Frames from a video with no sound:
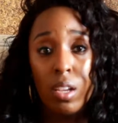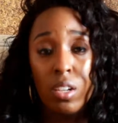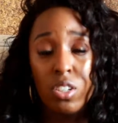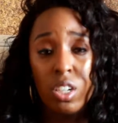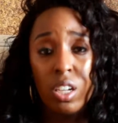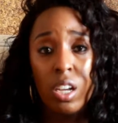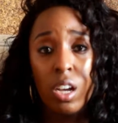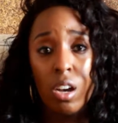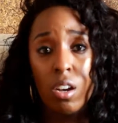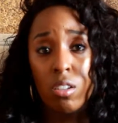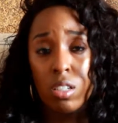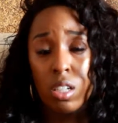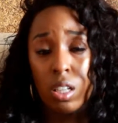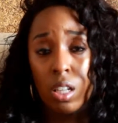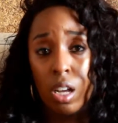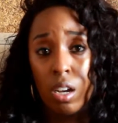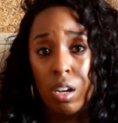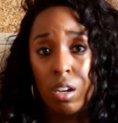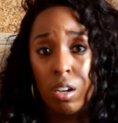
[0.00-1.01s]
she goes
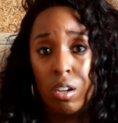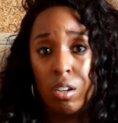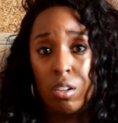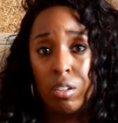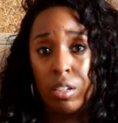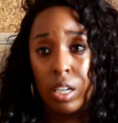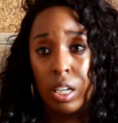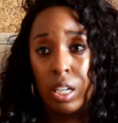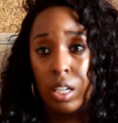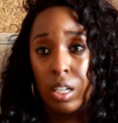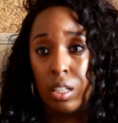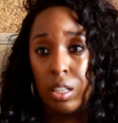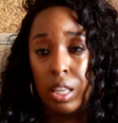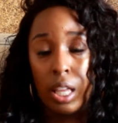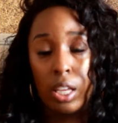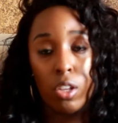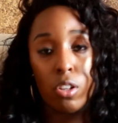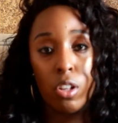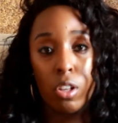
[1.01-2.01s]
along, and
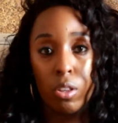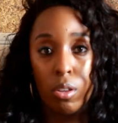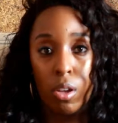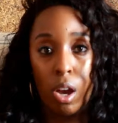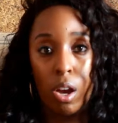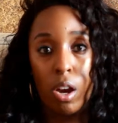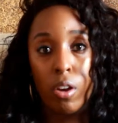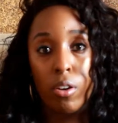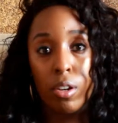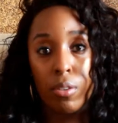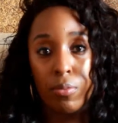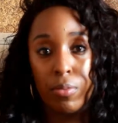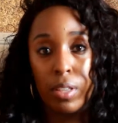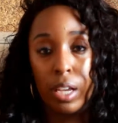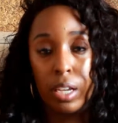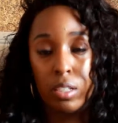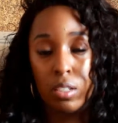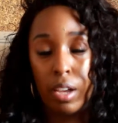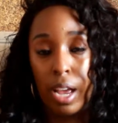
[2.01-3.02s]
they, you know, her and
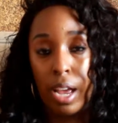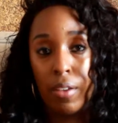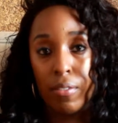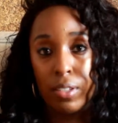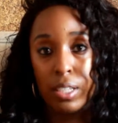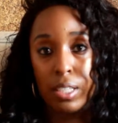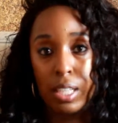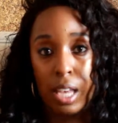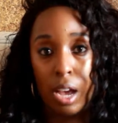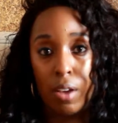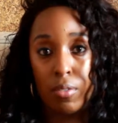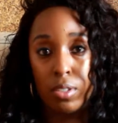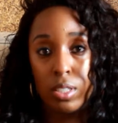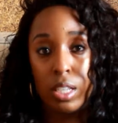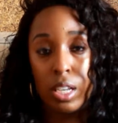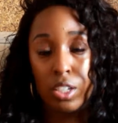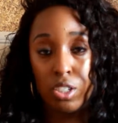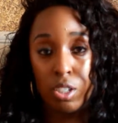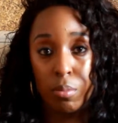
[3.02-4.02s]
Flex are having this
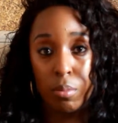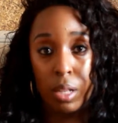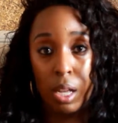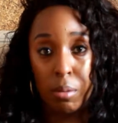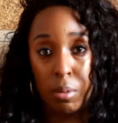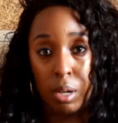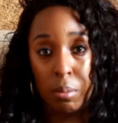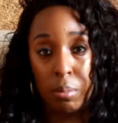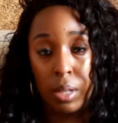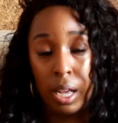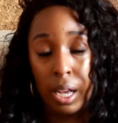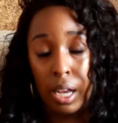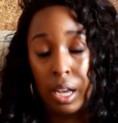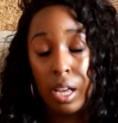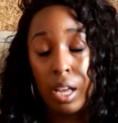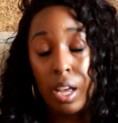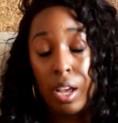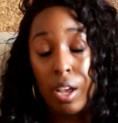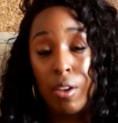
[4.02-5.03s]
conversation, blah blah blah.
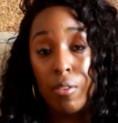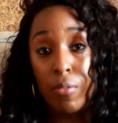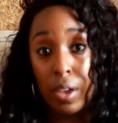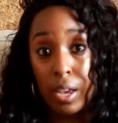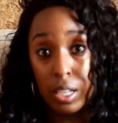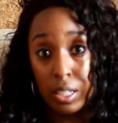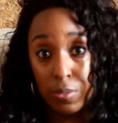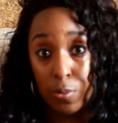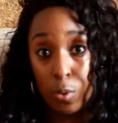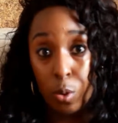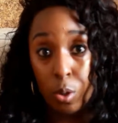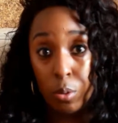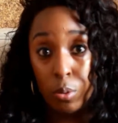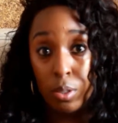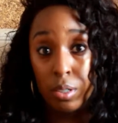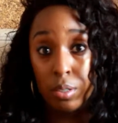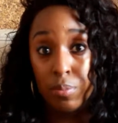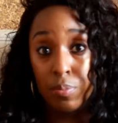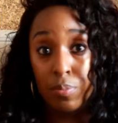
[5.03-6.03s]
Fast
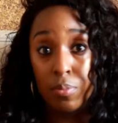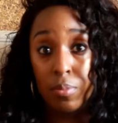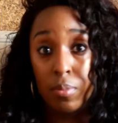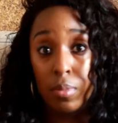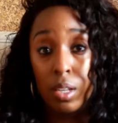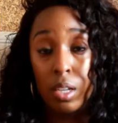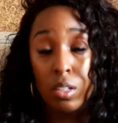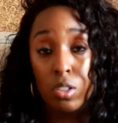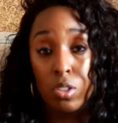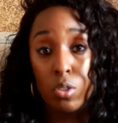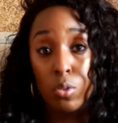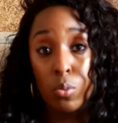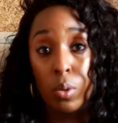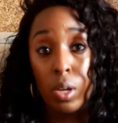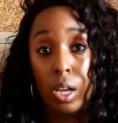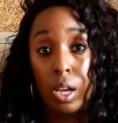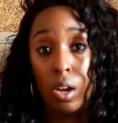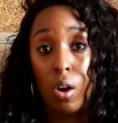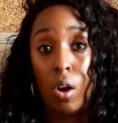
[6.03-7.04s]
forward to
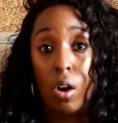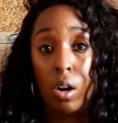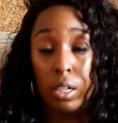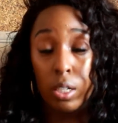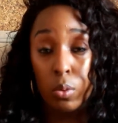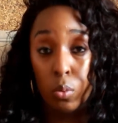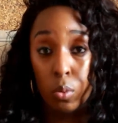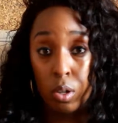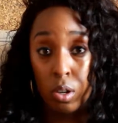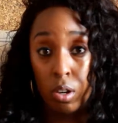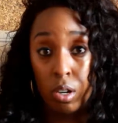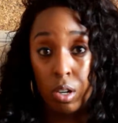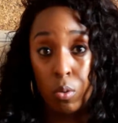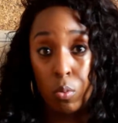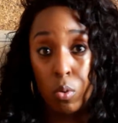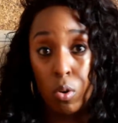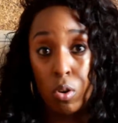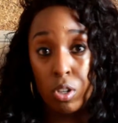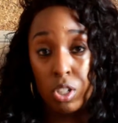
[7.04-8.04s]
when Cardi won her
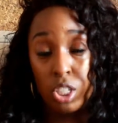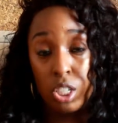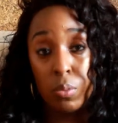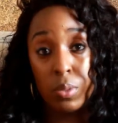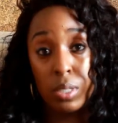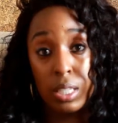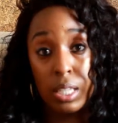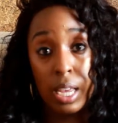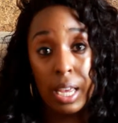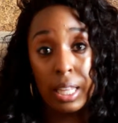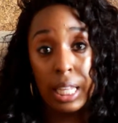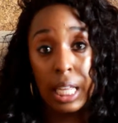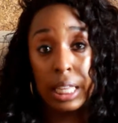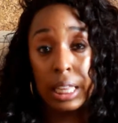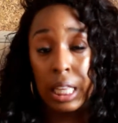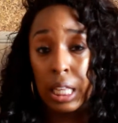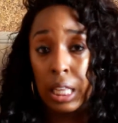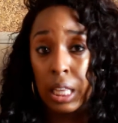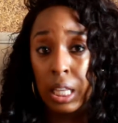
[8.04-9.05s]
award. She was saying
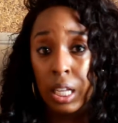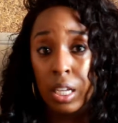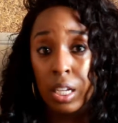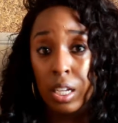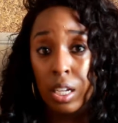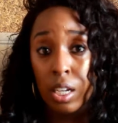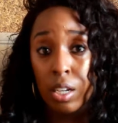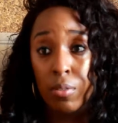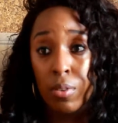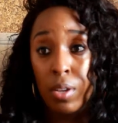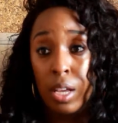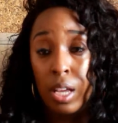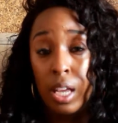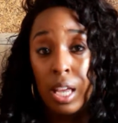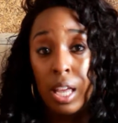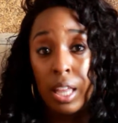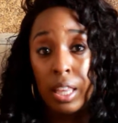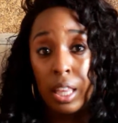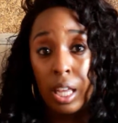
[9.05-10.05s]
that the love
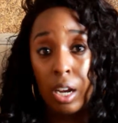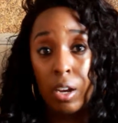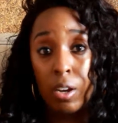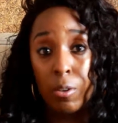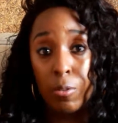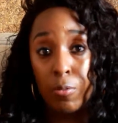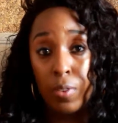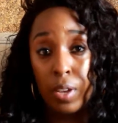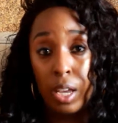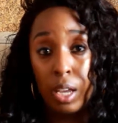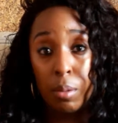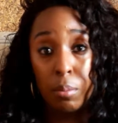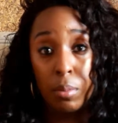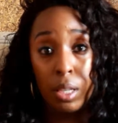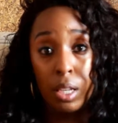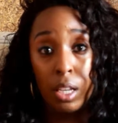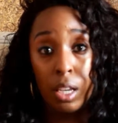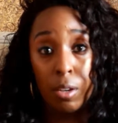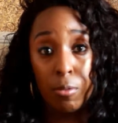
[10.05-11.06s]
that her
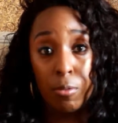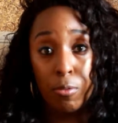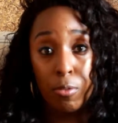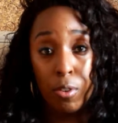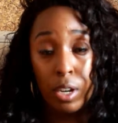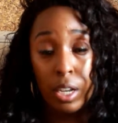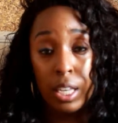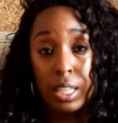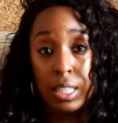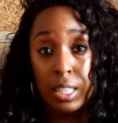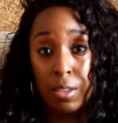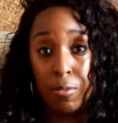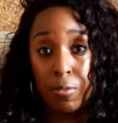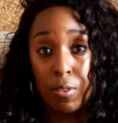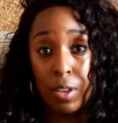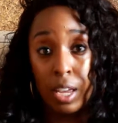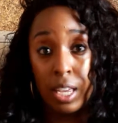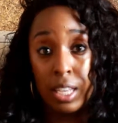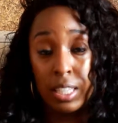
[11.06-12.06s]
family and friends and
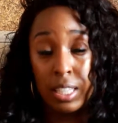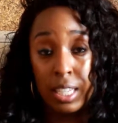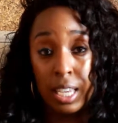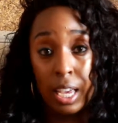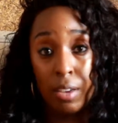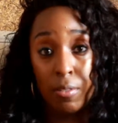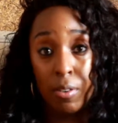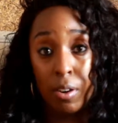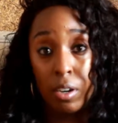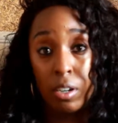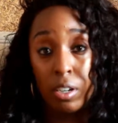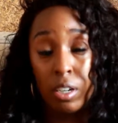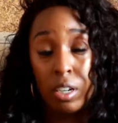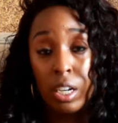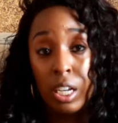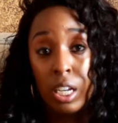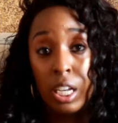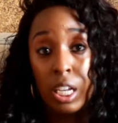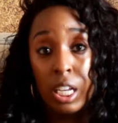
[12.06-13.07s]
fans give her
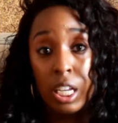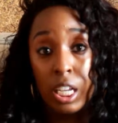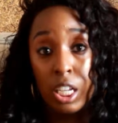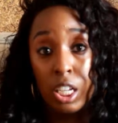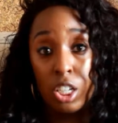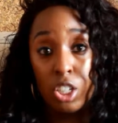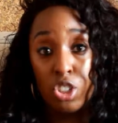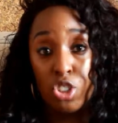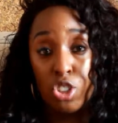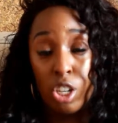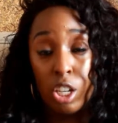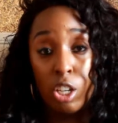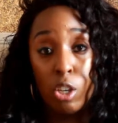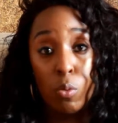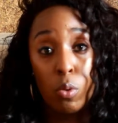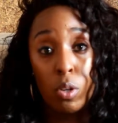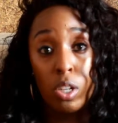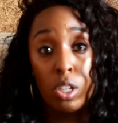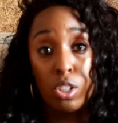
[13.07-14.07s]
is
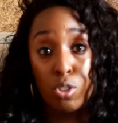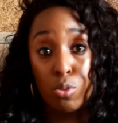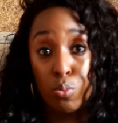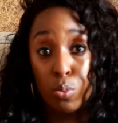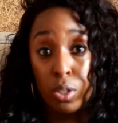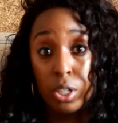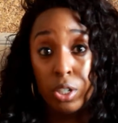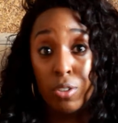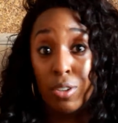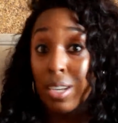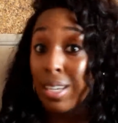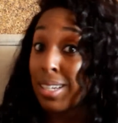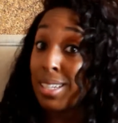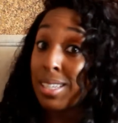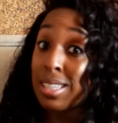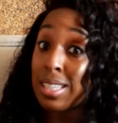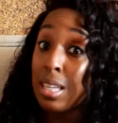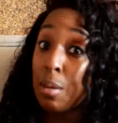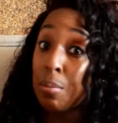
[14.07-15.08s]
genuine, is real, and
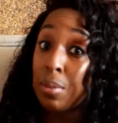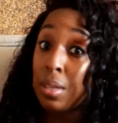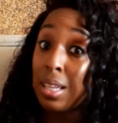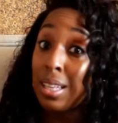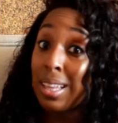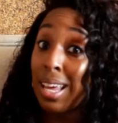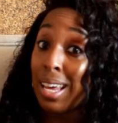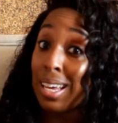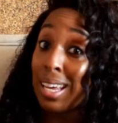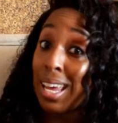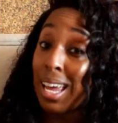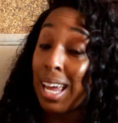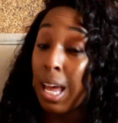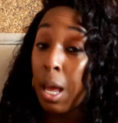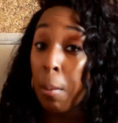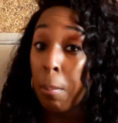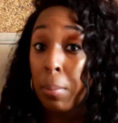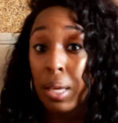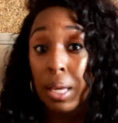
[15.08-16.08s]
it's something that
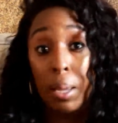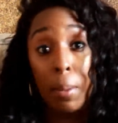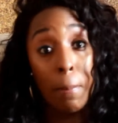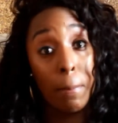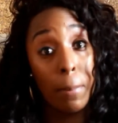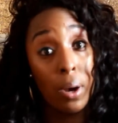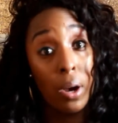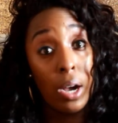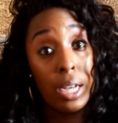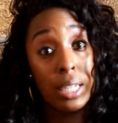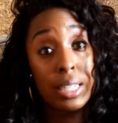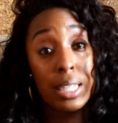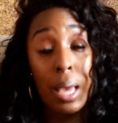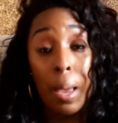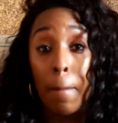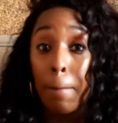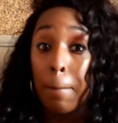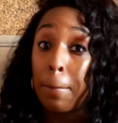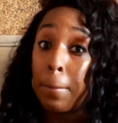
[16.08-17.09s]
can't be bought,
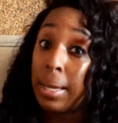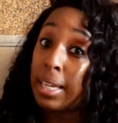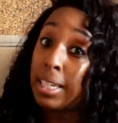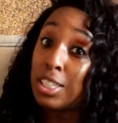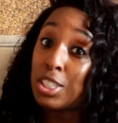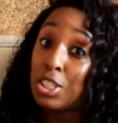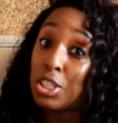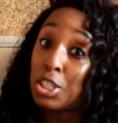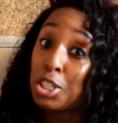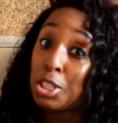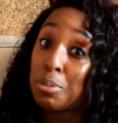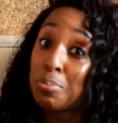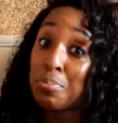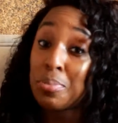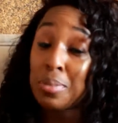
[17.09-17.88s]
bitch.